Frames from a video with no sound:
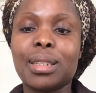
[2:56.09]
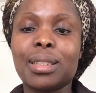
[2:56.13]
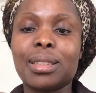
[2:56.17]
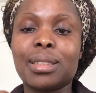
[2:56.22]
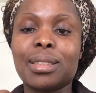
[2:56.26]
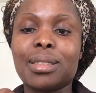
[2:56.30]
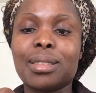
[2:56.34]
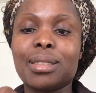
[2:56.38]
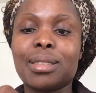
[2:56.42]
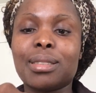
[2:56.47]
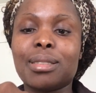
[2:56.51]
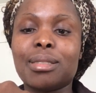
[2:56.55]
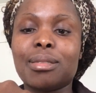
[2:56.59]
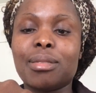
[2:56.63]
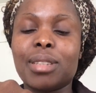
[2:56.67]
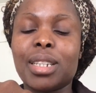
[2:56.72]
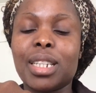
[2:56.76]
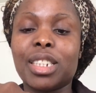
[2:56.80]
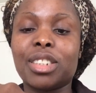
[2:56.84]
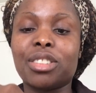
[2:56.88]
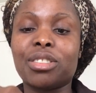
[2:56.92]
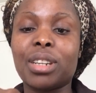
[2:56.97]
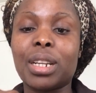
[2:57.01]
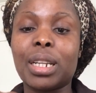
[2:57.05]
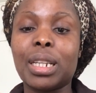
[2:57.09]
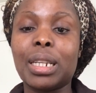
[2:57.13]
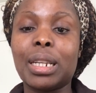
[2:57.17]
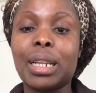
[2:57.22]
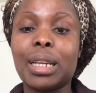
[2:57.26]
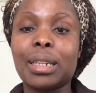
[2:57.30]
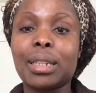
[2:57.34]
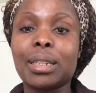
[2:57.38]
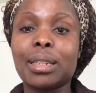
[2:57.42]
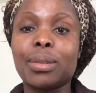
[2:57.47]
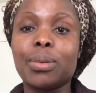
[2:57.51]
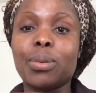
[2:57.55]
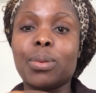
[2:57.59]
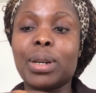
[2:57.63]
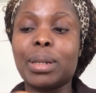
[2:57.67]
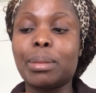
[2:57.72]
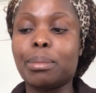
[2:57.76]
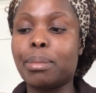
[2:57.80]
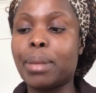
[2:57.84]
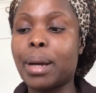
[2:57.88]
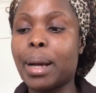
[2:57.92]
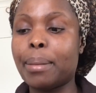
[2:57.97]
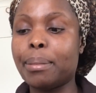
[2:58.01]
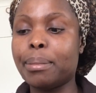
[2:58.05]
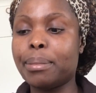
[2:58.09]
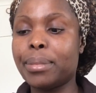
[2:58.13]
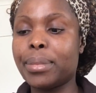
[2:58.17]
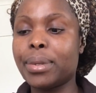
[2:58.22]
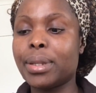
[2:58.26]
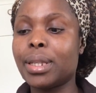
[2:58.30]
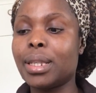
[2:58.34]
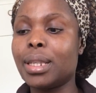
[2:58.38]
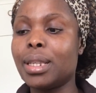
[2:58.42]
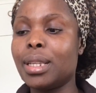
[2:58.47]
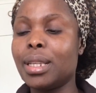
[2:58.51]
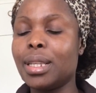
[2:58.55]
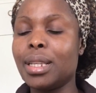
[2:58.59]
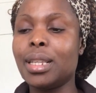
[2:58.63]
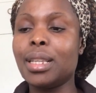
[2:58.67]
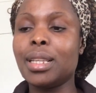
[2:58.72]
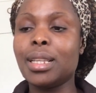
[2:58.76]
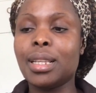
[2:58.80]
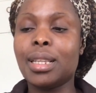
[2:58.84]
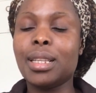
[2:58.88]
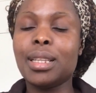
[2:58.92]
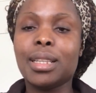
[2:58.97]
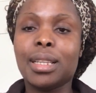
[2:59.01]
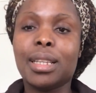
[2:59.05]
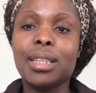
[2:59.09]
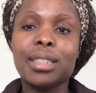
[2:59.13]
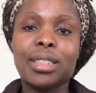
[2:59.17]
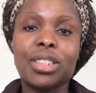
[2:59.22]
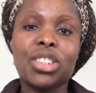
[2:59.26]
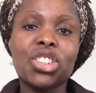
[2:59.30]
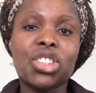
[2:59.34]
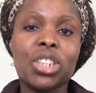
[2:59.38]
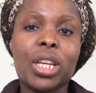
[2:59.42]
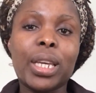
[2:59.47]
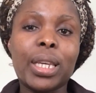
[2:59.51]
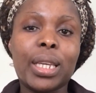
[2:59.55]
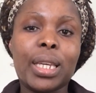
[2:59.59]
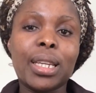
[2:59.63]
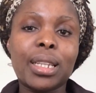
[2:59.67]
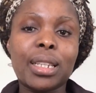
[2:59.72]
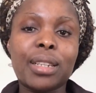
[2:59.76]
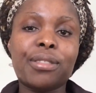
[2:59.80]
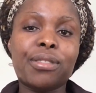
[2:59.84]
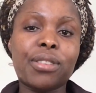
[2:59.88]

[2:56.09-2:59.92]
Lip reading: It's literally like 1 pump. Shake it. I